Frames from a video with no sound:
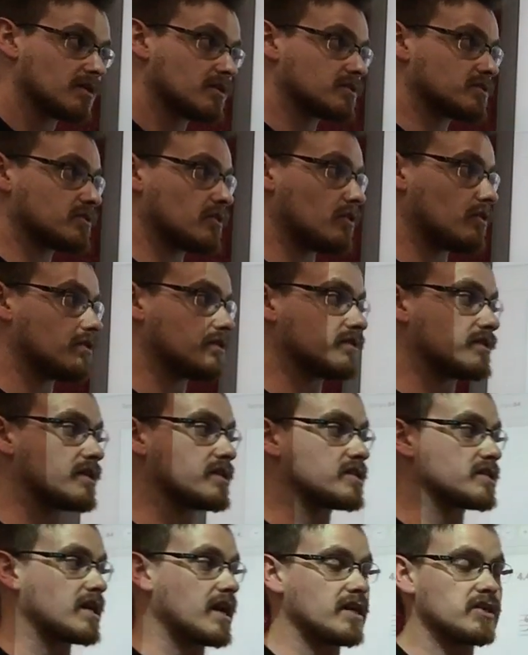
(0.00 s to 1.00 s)
So in
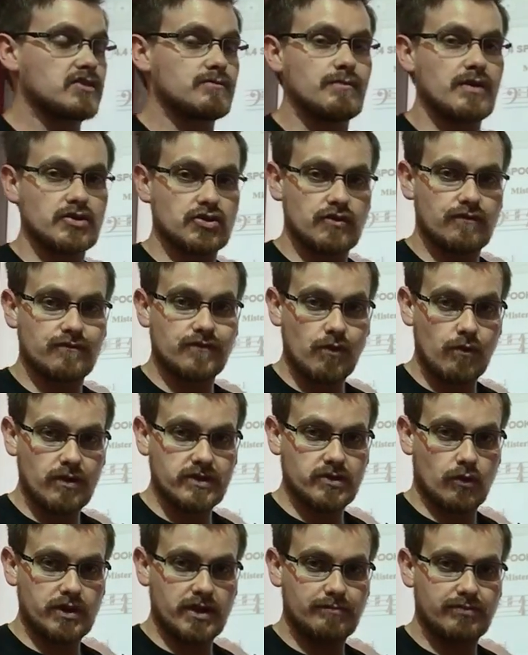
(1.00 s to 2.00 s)
this case, measure 4
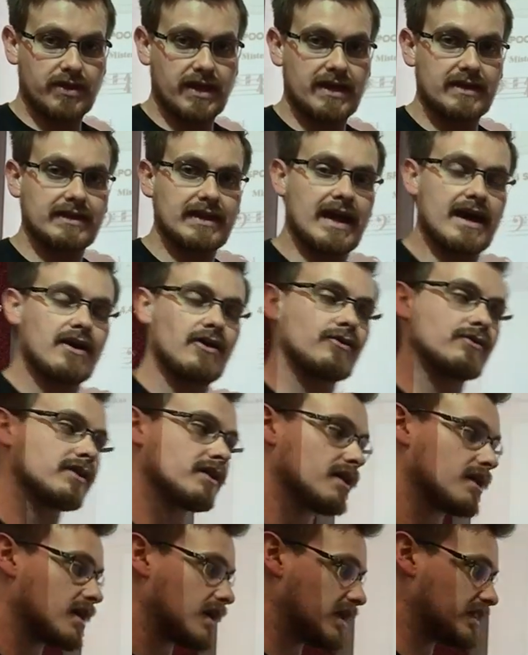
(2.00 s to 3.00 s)
is only play loud,
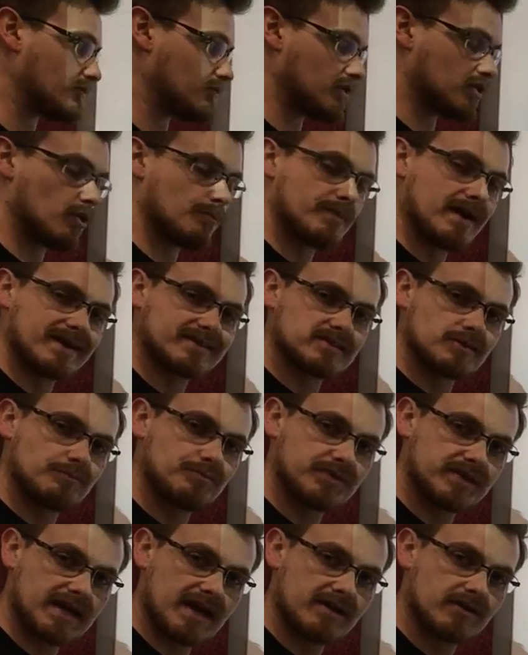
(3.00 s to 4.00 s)
and then we go back to
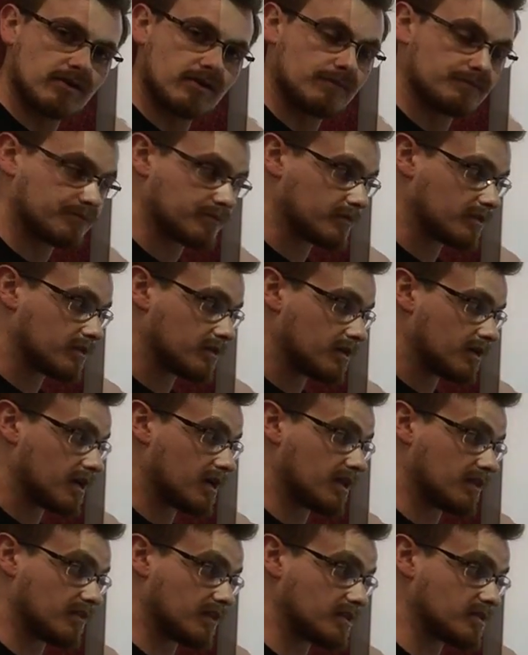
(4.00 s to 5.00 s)
piano.
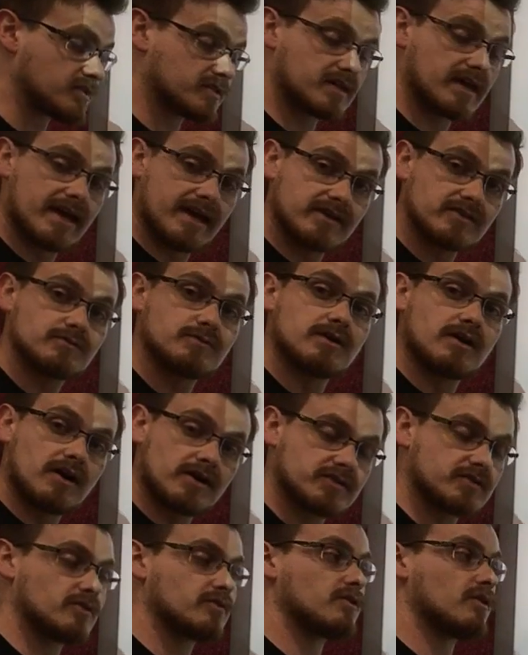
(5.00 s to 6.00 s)
And in this case, we
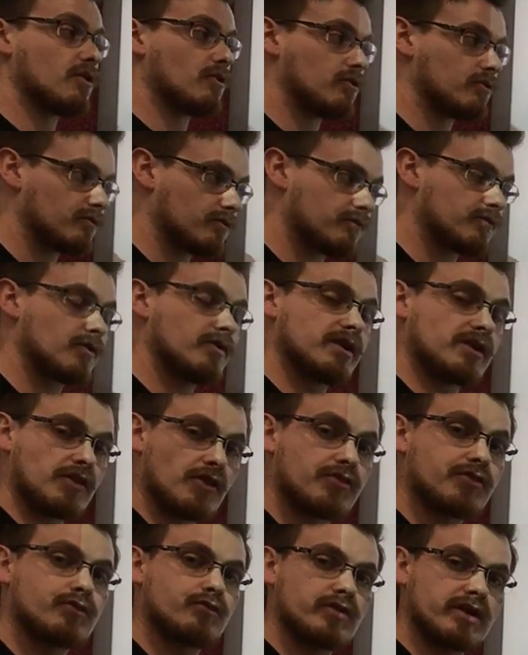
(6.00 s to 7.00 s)
also go for
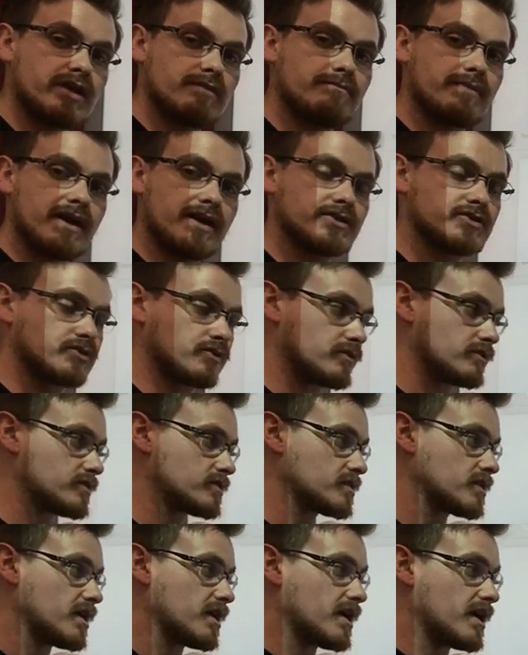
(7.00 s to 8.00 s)
another 3
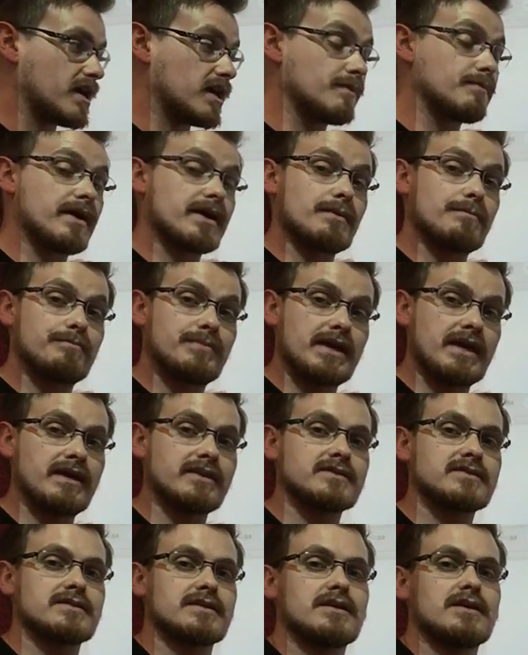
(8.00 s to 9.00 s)
measures and about a
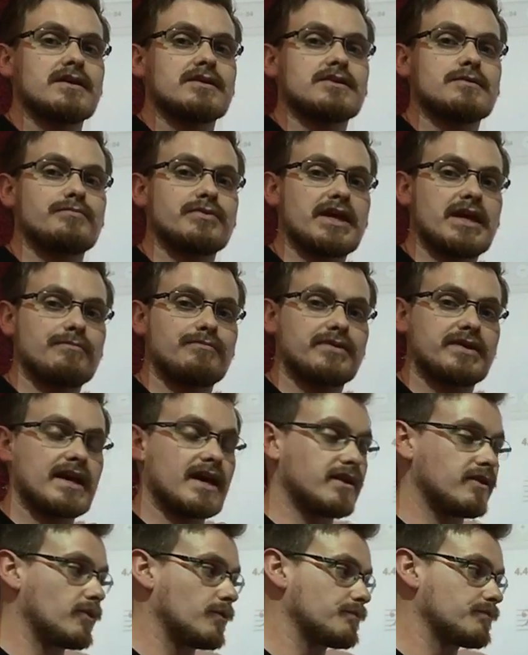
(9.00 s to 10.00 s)
beat to play
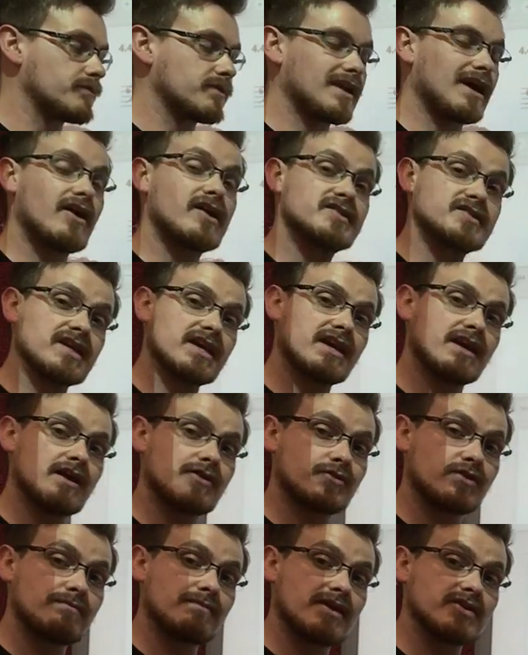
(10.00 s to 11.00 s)
piano. Now I say
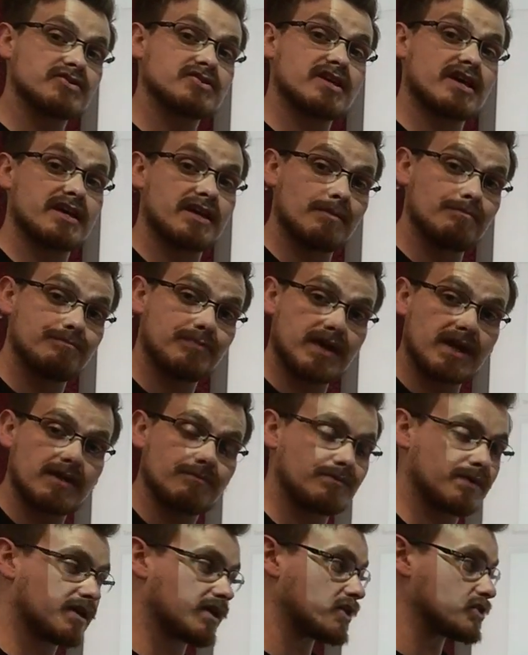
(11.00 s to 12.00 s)
3 measures and a
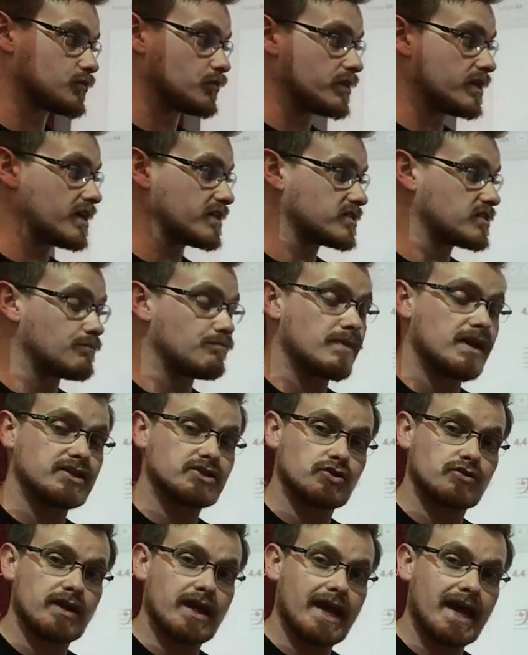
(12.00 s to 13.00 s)
beat because when we get to
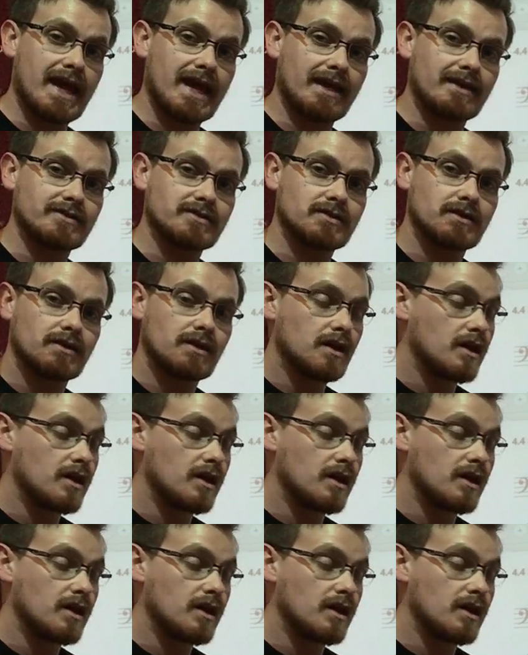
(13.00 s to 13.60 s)
measure 8,